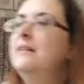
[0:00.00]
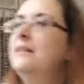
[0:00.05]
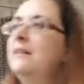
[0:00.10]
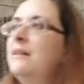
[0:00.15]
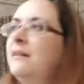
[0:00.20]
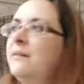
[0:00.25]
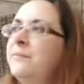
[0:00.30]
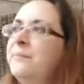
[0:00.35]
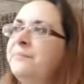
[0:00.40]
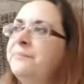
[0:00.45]

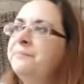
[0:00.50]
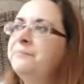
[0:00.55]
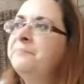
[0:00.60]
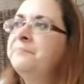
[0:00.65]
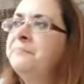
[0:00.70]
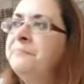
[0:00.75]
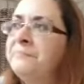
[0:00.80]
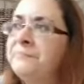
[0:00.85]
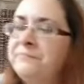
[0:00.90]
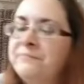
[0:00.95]
Um,
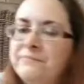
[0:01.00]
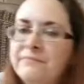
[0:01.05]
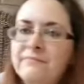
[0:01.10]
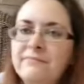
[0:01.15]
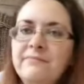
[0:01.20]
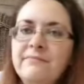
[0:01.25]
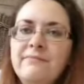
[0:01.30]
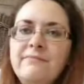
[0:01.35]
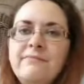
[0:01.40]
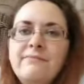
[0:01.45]

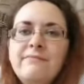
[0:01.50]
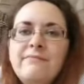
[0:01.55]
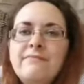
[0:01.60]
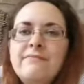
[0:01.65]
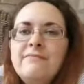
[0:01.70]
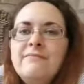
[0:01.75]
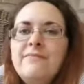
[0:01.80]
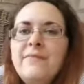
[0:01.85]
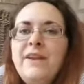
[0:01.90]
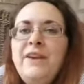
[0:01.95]

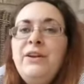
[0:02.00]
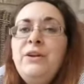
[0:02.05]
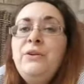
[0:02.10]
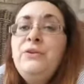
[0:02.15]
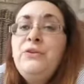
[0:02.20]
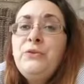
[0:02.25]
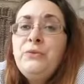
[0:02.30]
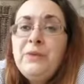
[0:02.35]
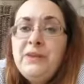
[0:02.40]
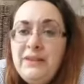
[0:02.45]
you know,
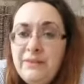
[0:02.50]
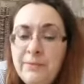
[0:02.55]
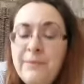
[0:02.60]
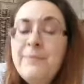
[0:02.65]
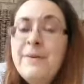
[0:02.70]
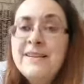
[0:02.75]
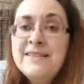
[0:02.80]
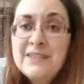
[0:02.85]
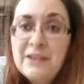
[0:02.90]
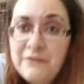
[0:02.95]
to recommit
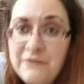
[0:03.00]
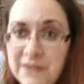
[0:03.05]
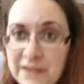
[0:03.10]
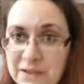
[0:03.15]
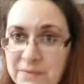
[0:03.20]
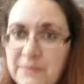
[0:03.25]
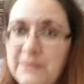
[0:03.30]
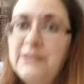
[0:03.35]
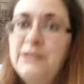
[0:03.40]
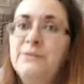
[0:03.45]
myself.
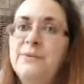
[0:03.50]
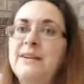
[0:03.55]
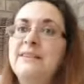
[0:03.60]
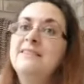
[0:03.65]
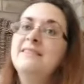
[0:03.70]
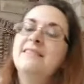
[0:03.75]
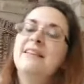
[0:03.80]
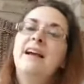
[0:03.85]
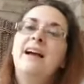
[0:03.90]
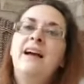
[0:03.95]
That's where I
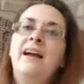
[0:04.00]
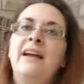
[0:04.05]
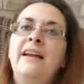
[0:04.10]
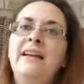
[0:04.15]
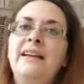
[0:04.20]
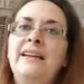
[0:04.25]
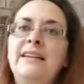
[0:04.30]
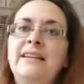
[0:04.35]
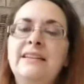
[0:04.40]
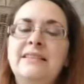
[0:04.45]
was.
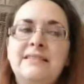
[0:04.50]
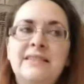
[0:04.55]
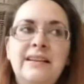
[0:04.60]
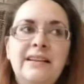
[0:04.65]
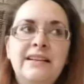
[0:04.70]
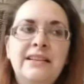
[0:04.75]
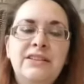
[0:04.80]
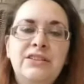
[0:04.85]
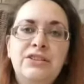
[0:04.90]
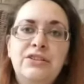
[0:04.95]
I
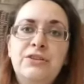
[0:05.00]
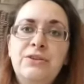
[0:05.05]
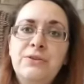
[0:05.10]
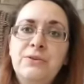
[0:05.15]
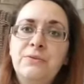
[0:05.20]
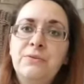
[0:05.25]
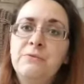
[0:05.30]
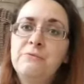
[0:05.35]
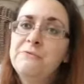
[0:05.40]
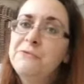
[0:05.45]
decided to
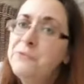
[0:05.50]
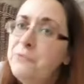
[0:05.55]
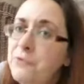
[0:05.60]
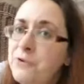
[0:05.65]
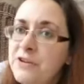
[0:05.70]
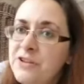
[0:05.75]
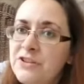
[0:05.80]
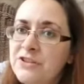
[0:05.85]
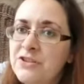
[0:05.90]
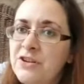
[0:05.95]
do a
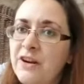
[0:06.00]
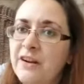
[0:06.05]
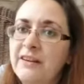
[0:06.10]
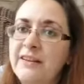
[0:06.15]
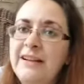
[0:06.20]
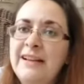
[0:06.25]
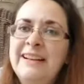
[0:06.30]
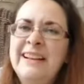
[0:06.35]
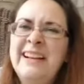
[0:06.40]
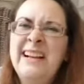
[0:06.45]
rewards chart
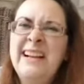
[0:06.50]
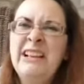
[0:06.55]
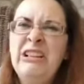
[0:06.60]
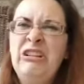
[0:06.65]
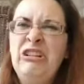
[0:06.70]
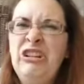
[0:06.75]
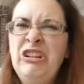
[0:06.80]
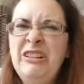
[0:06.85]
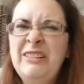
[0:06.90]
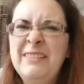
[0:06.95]
and I
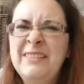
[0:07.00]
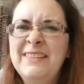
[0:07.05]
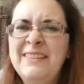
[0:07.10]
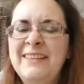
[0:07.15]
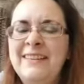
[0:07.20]
looked